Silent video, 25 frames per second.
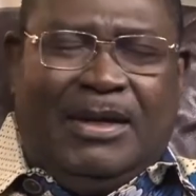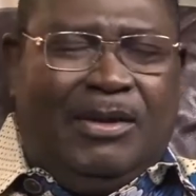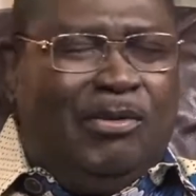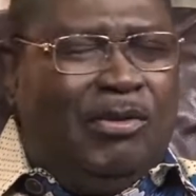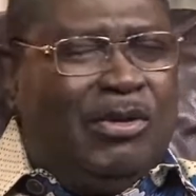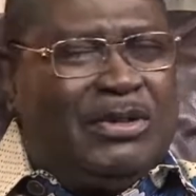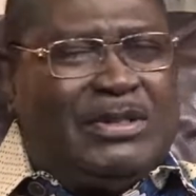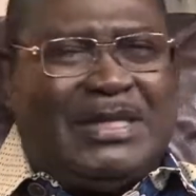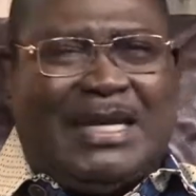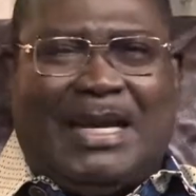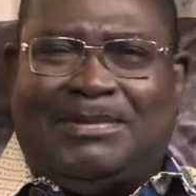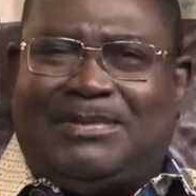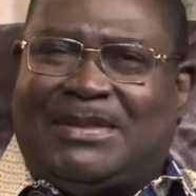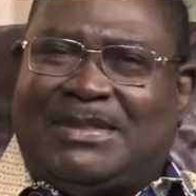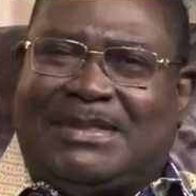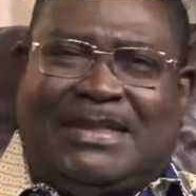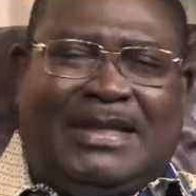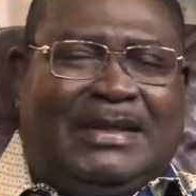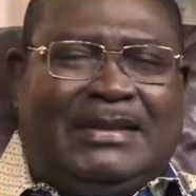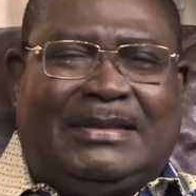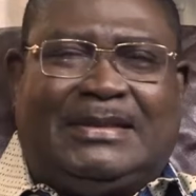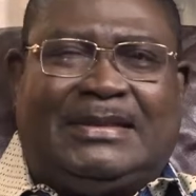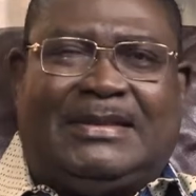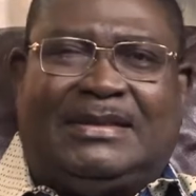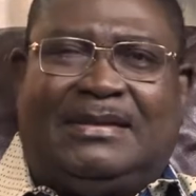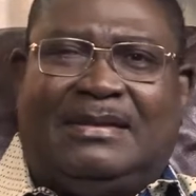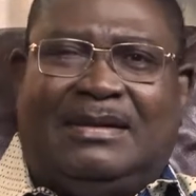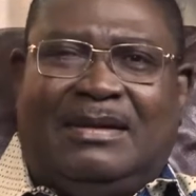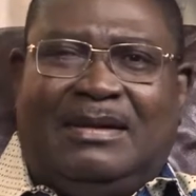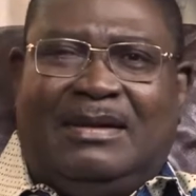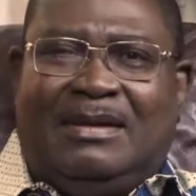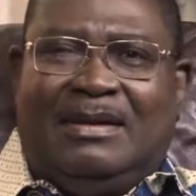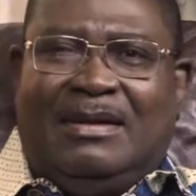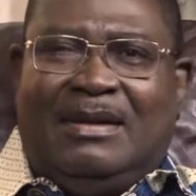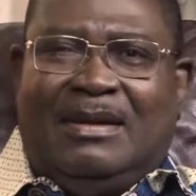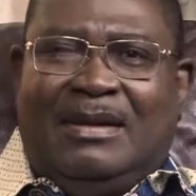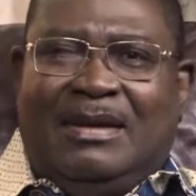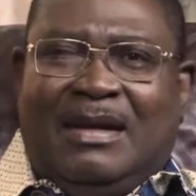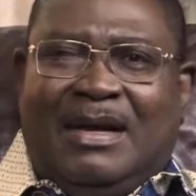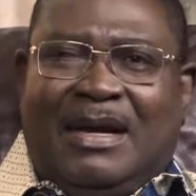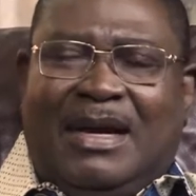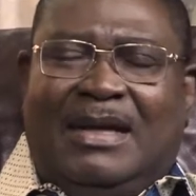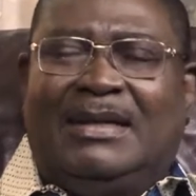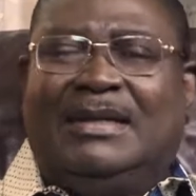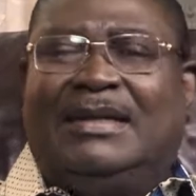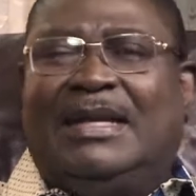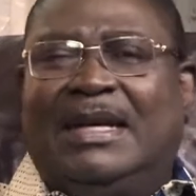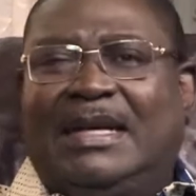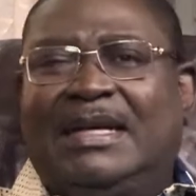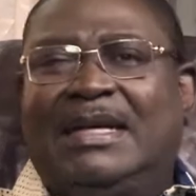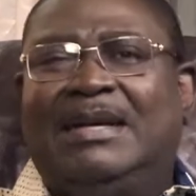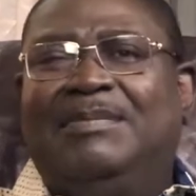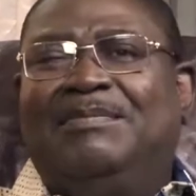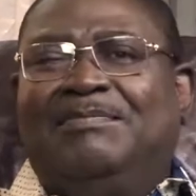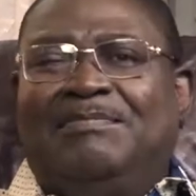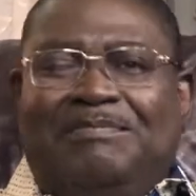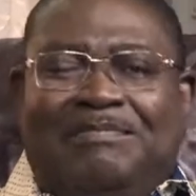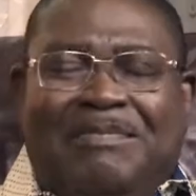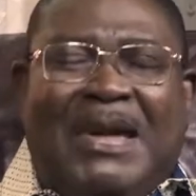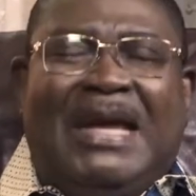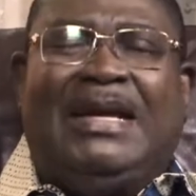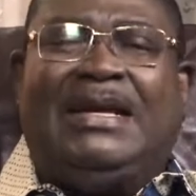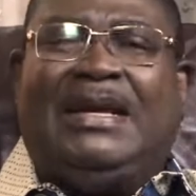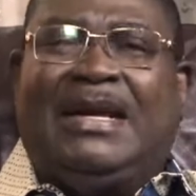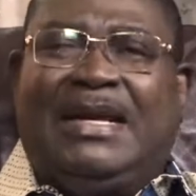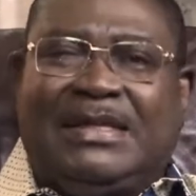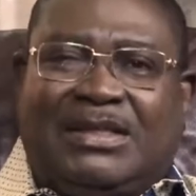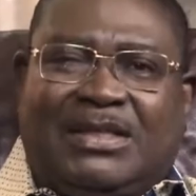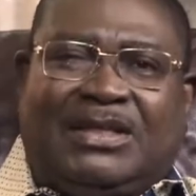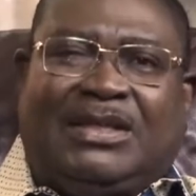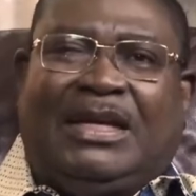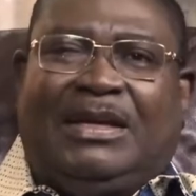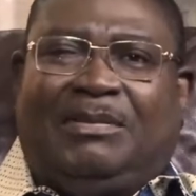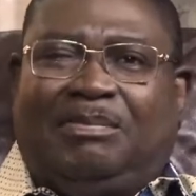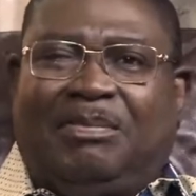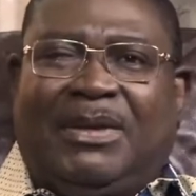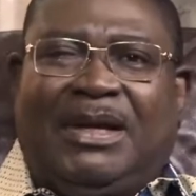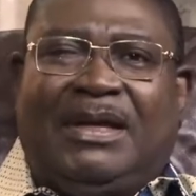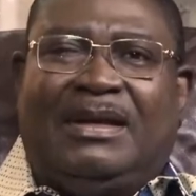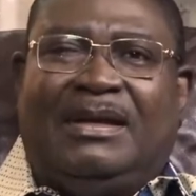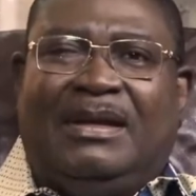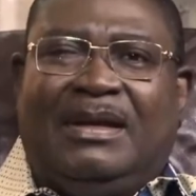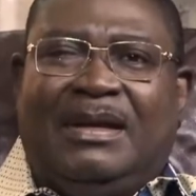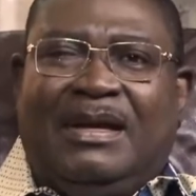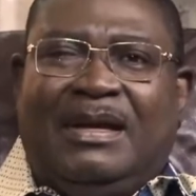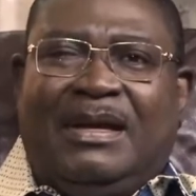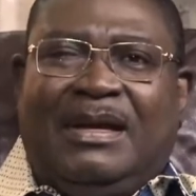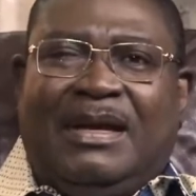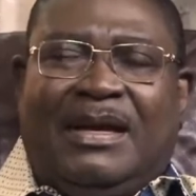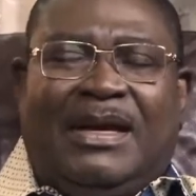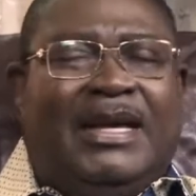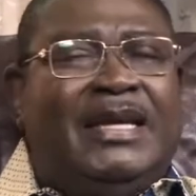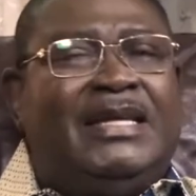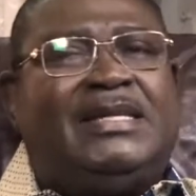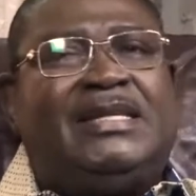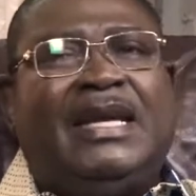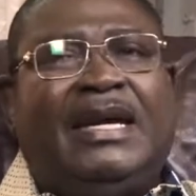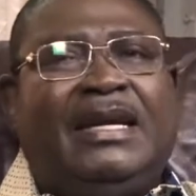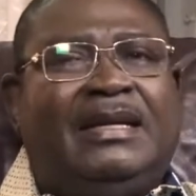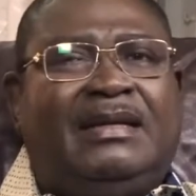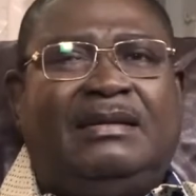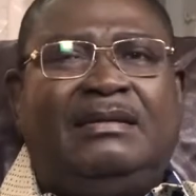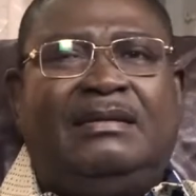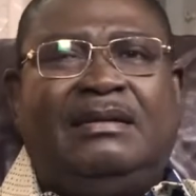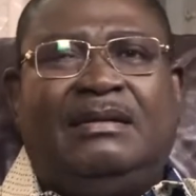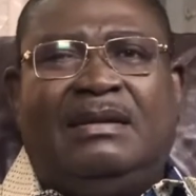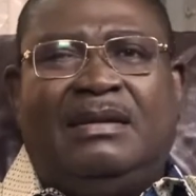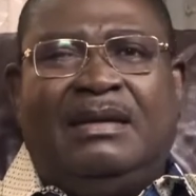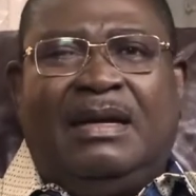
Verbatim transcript: He was upset. And then he made a statement. He said,